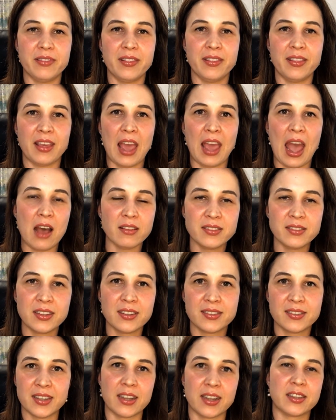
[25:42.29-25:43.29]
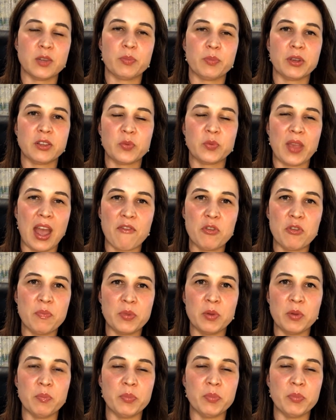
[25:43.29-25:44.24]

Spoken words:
the housing sector because we haven't been